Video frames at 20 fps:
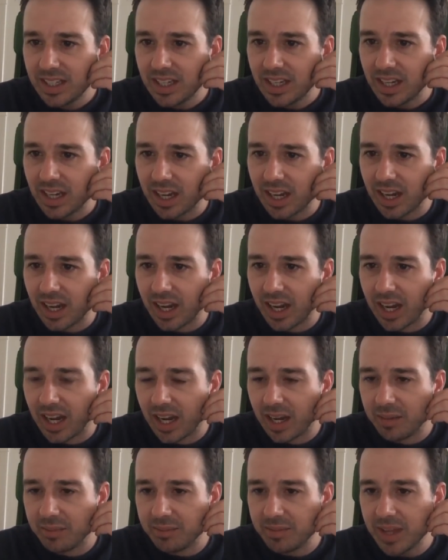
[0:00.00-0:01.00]

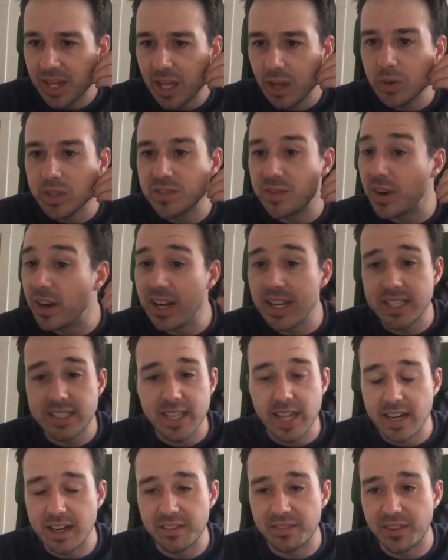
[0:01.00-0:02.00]
It was very
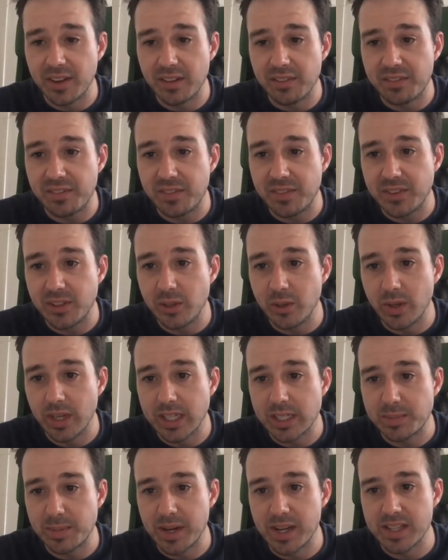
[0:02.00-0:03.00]
exciting to
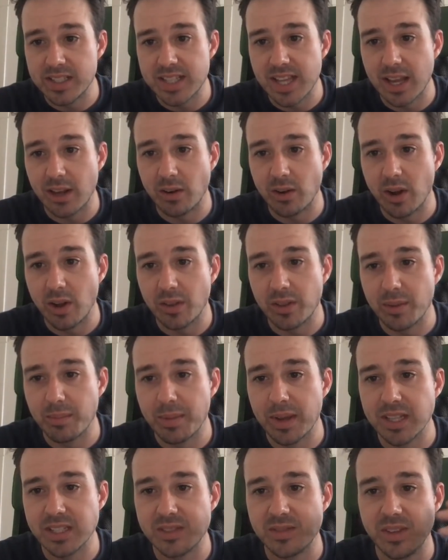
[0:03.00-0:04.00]
experience that growth at
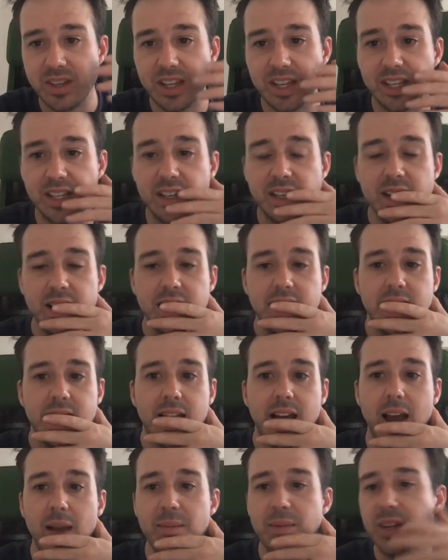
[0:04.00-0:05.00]
BuzzFeed.
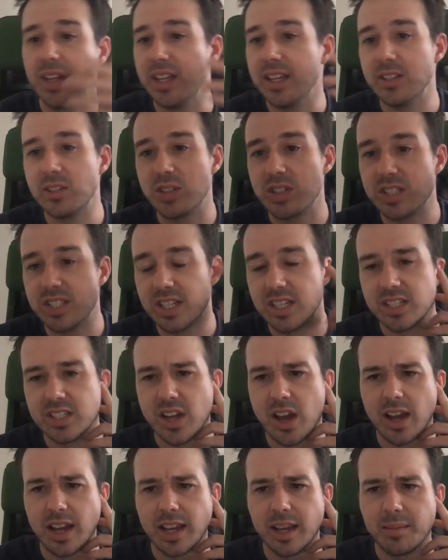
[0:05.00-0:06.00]
I'm really interested in
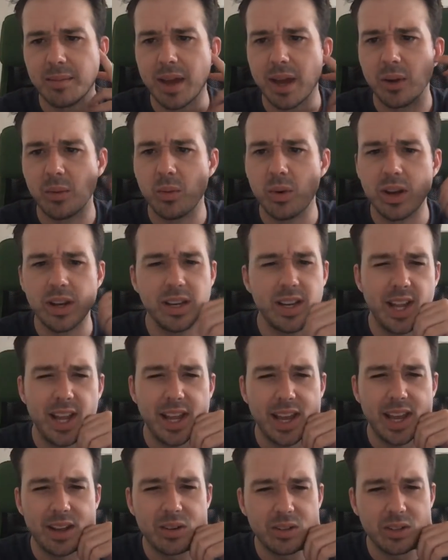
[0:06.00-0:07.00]
talking about it one day.
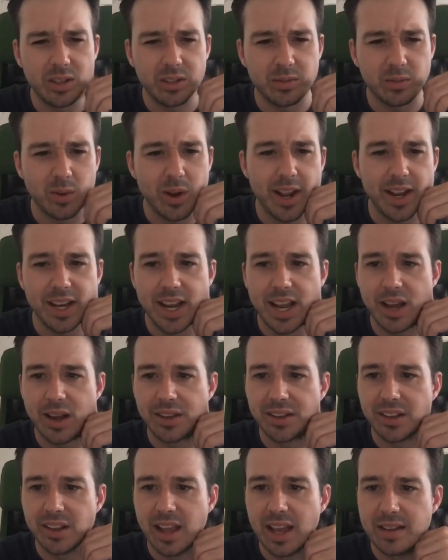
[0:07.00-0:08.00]
I don't know if right now on
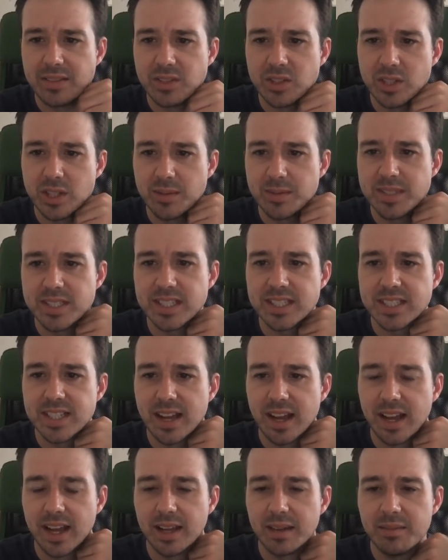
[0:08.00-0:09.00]
the live stream is the
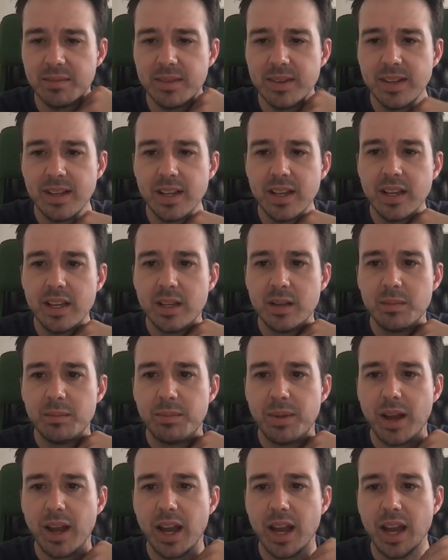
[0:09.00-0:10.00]
time,
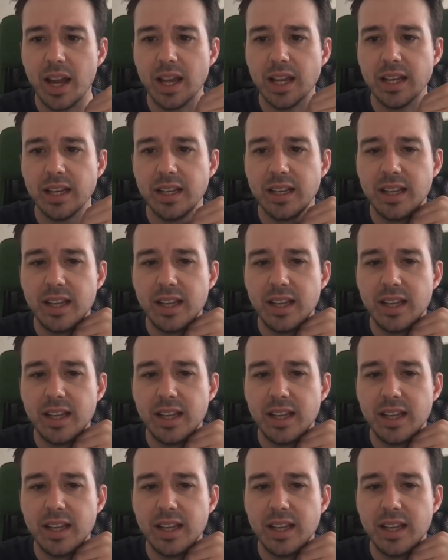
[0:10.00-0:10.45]
but